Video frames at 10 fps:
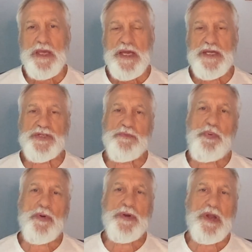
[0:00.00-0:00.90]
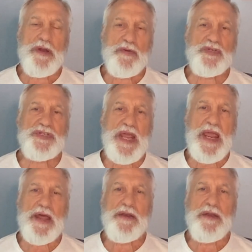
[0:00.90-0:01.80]
It's important to
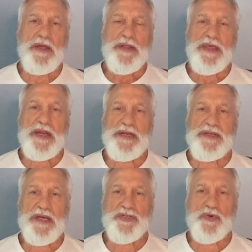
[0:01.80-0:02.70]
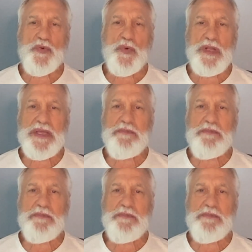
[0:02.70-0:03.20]
understand that it doesn't really